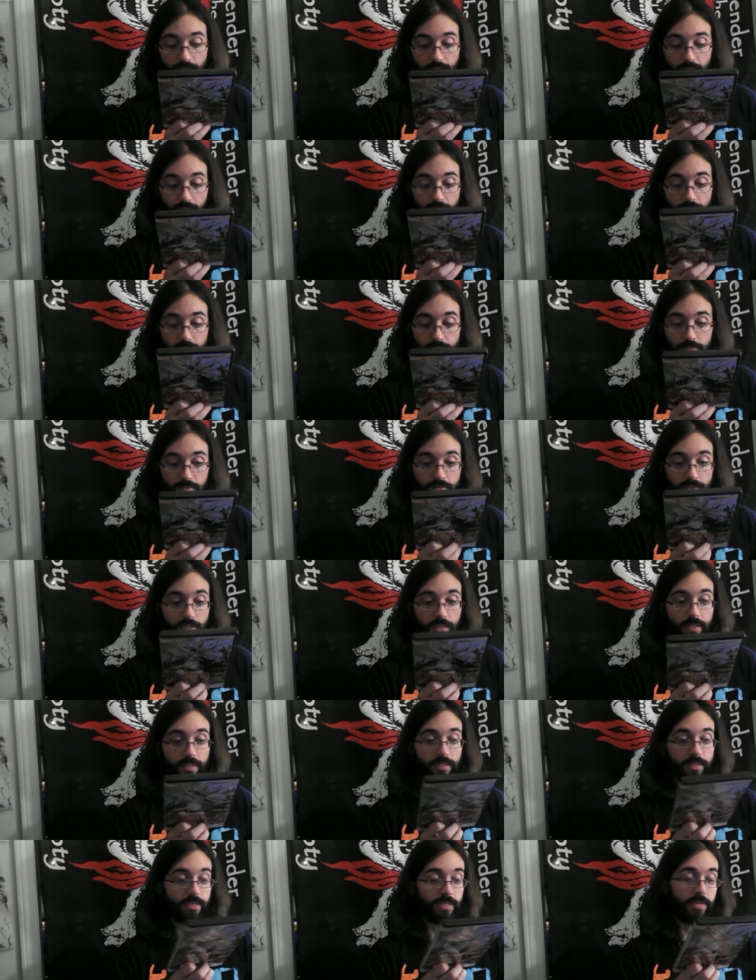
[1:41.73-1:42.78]
and it was
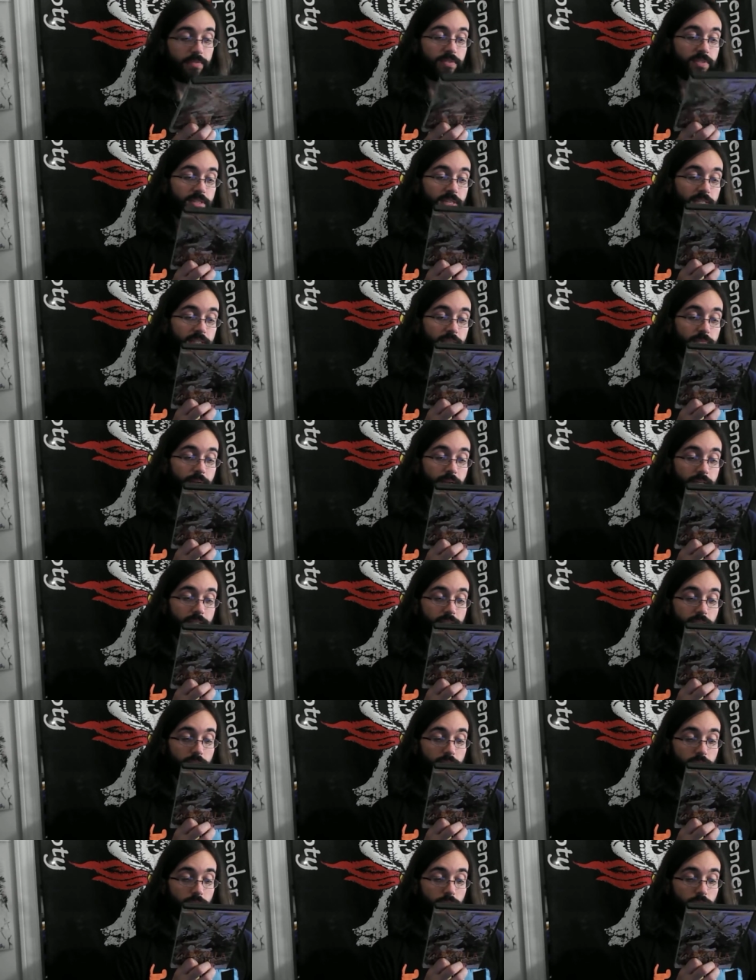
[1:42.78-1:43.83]
like, it even says on the back, it's
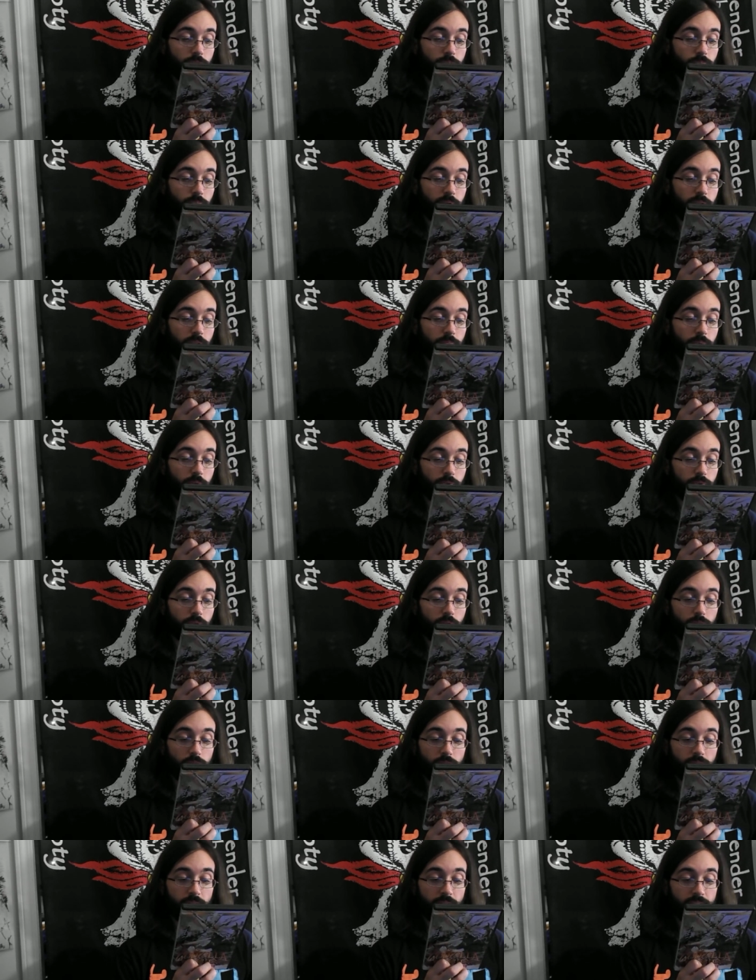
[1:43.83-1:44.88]
like, this has been the most
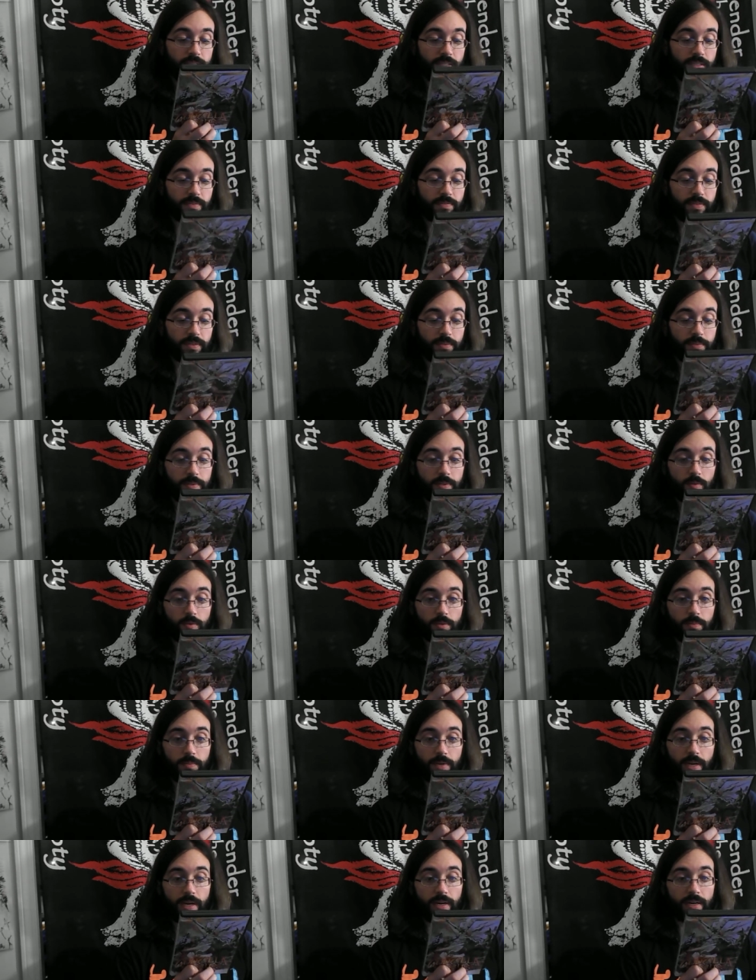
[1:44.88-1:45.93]
elusive Godzilla film in North
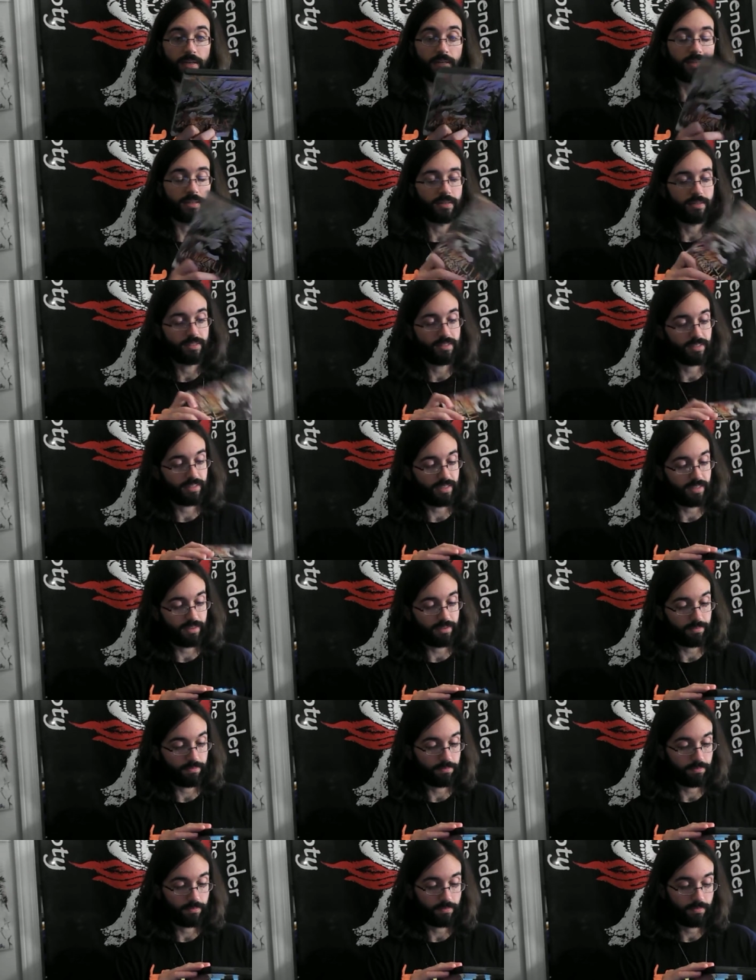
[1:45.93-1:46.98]
America. And it's
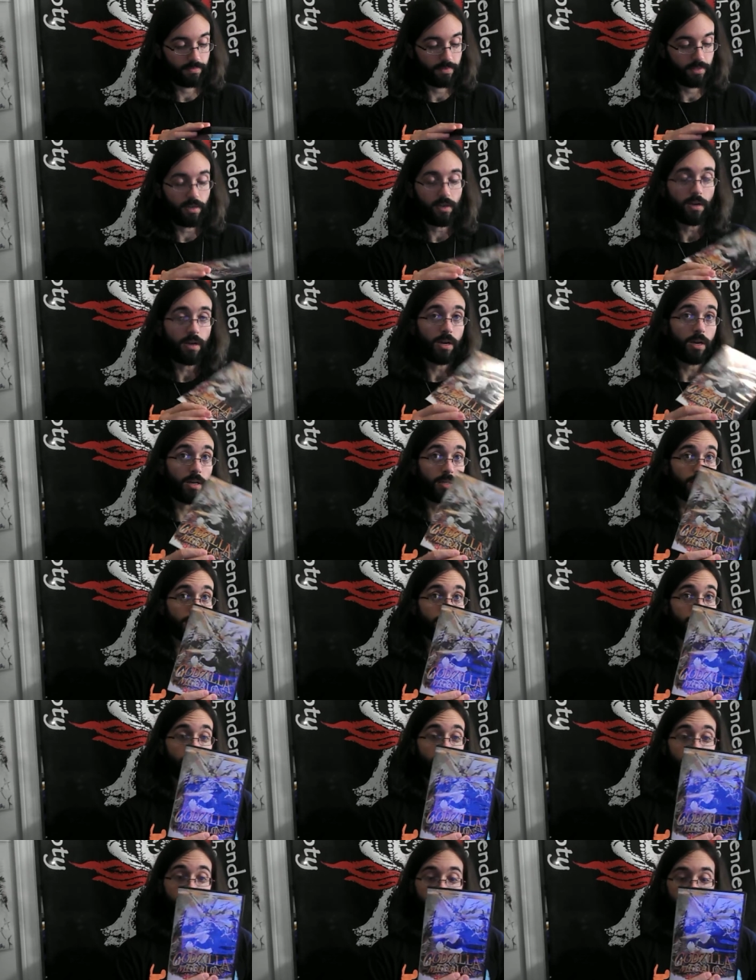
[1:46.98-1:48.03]
like,
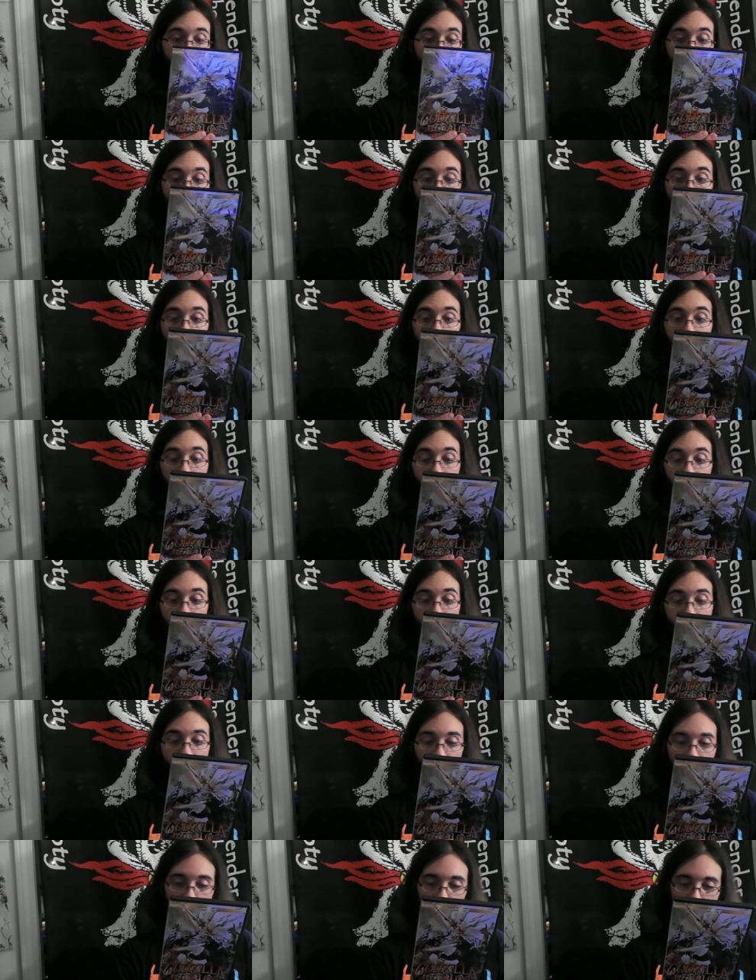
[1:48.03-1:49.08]
awesome! But it's
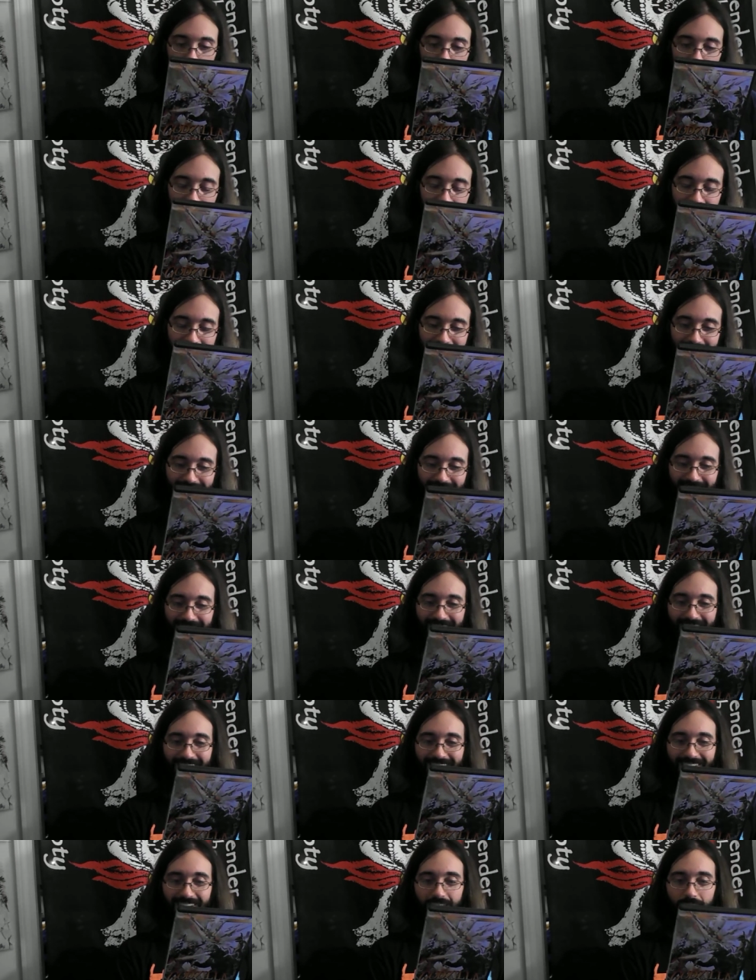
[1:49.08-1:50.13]
cool
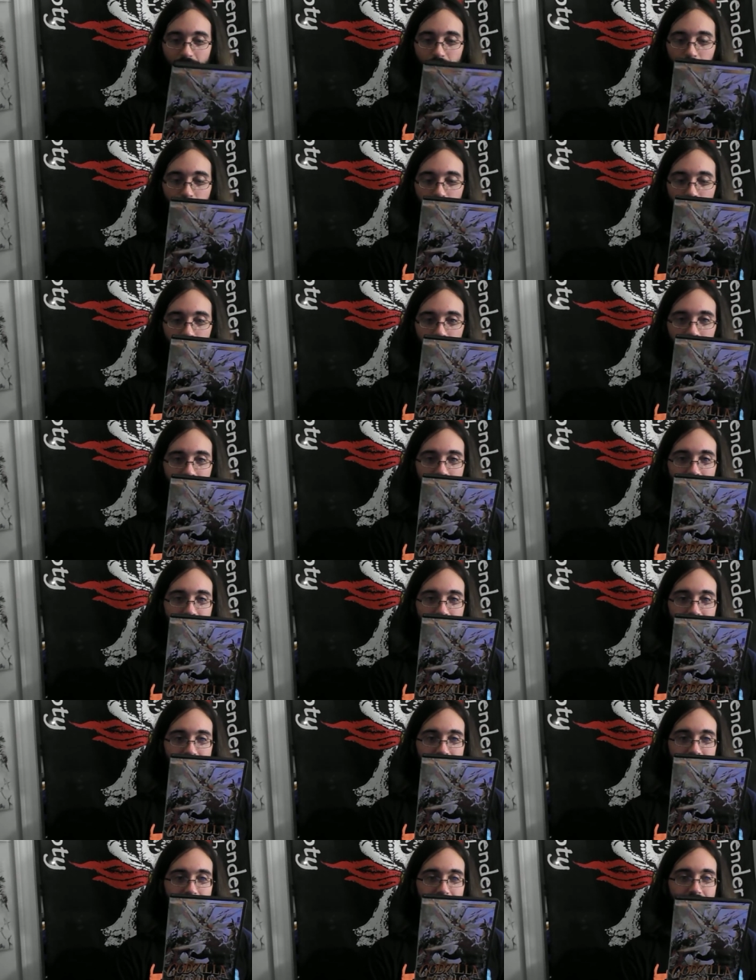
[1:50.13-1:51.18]

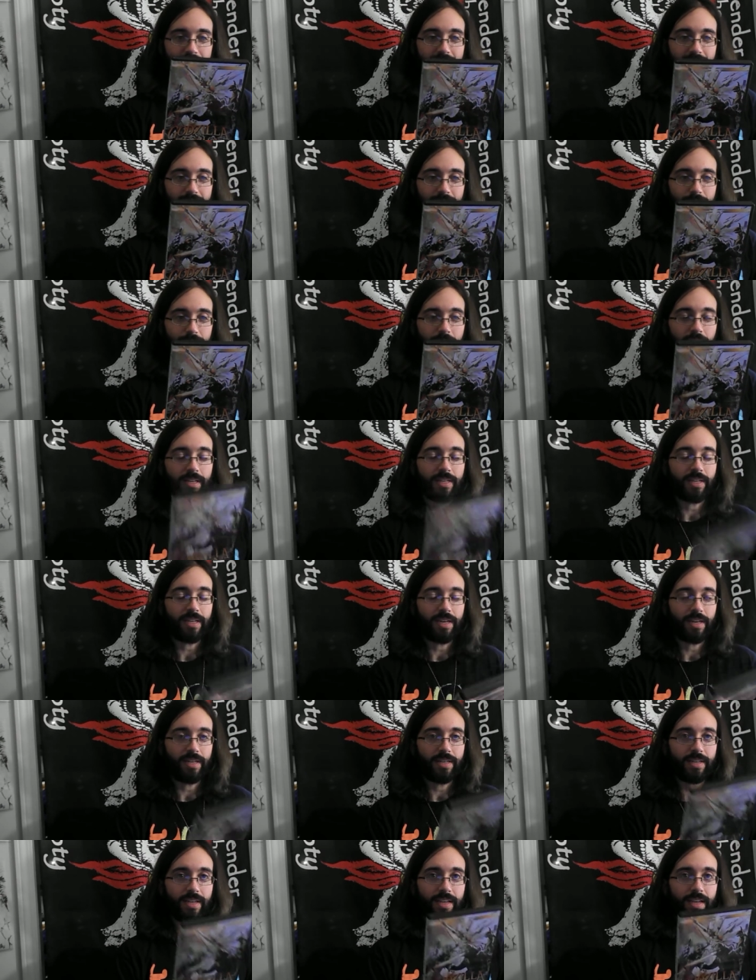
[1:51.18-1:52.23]
because it's
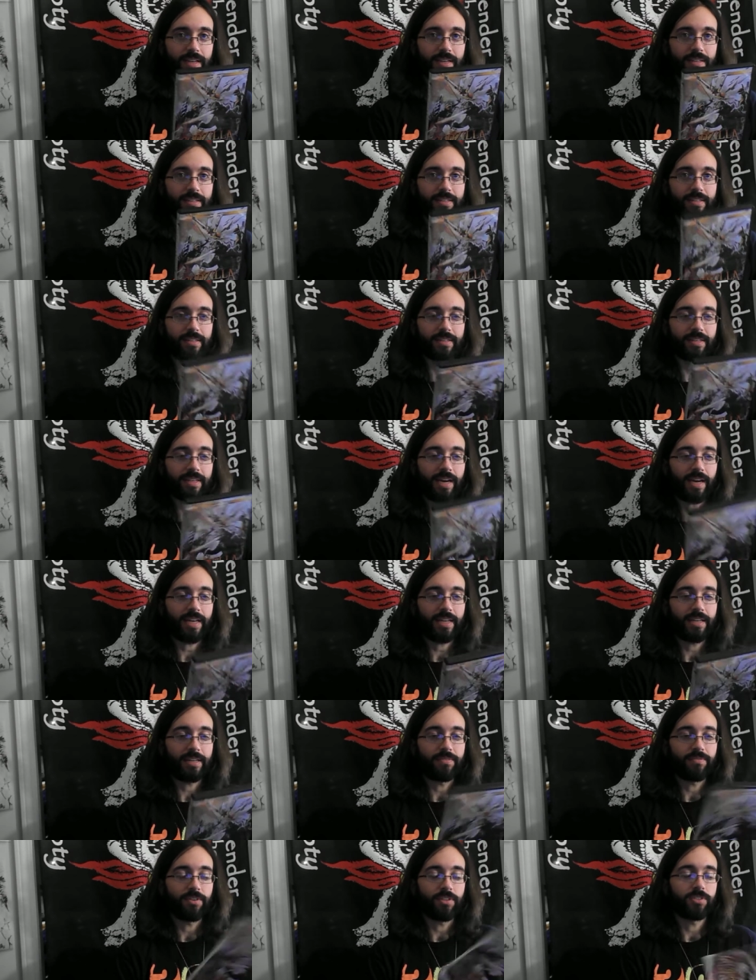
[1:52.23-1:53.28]
Megalon and
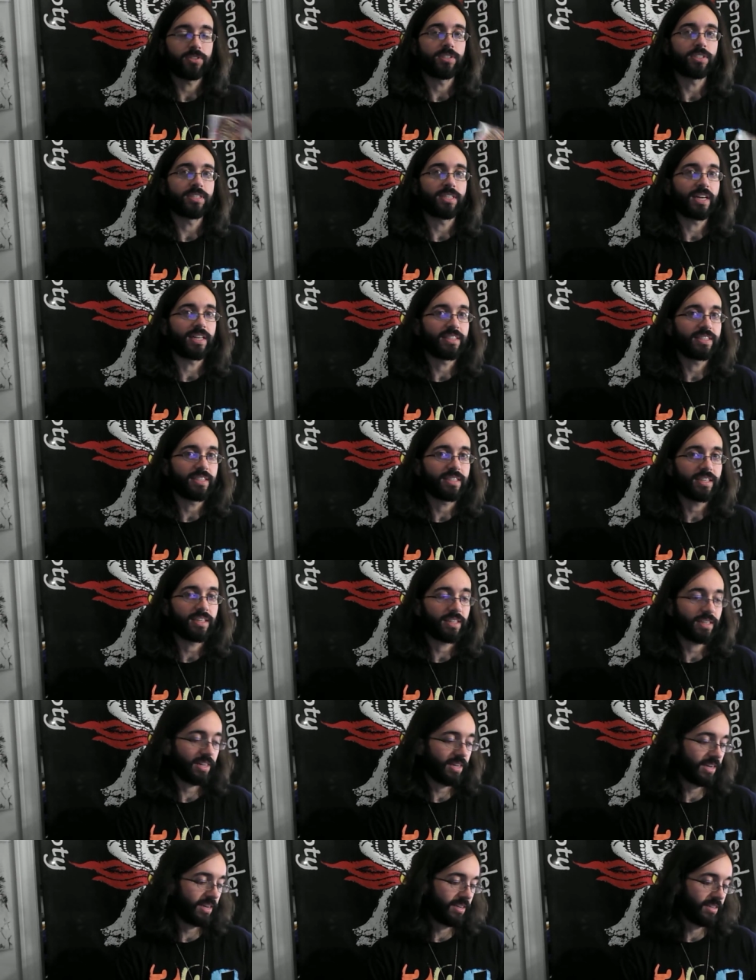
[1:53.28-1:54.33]
Gigan versus
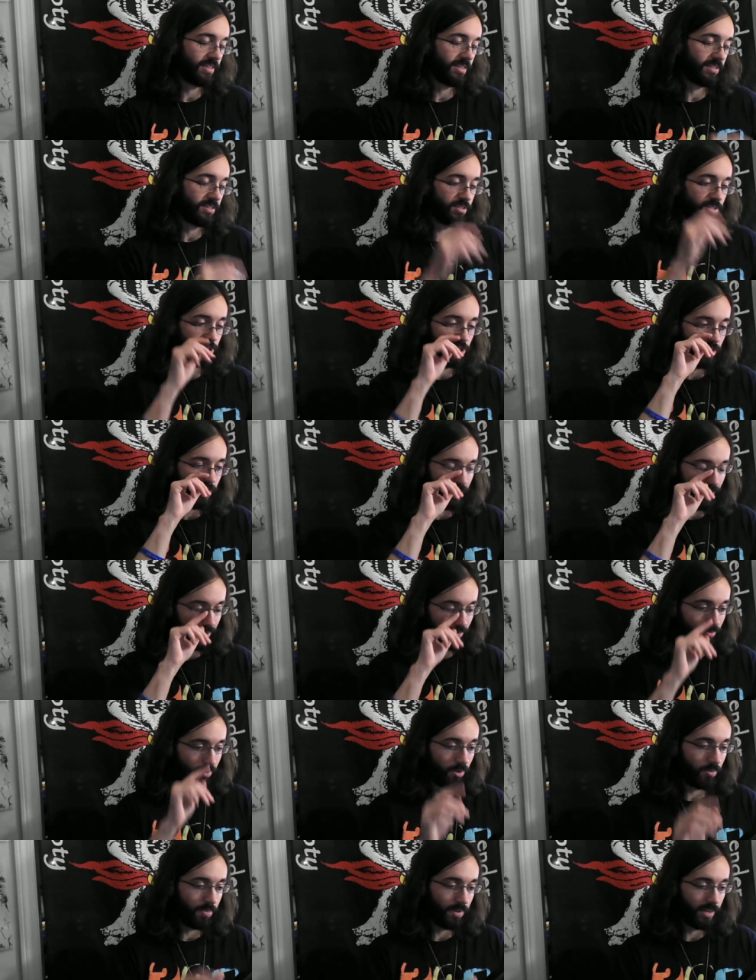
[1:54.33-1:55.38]
Godzilla and this giant
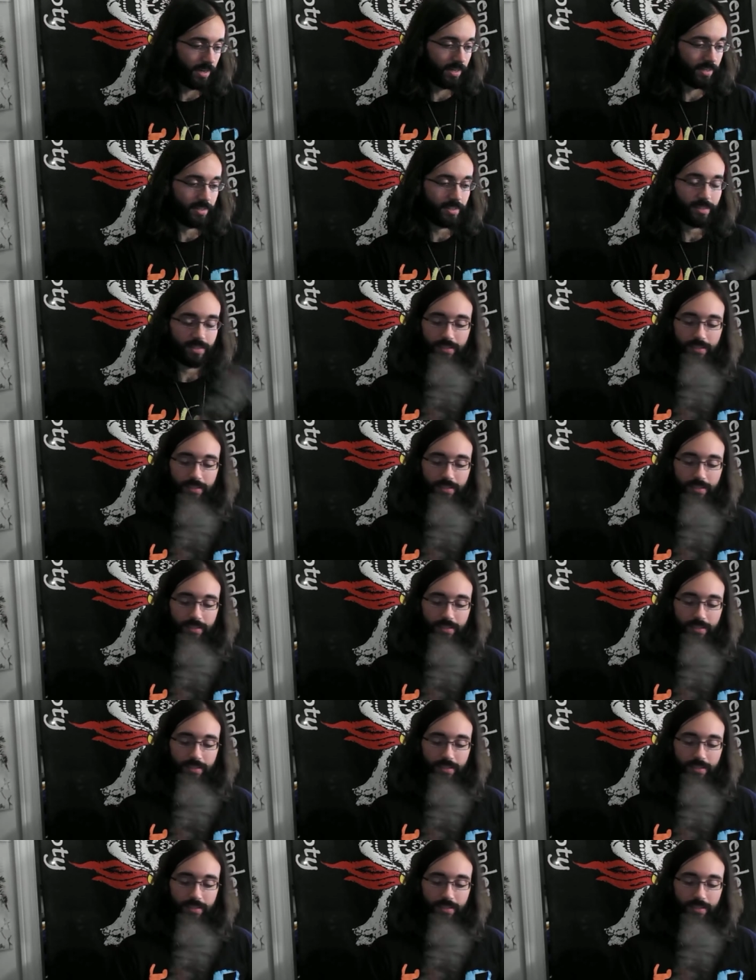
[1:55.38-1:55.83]
robot,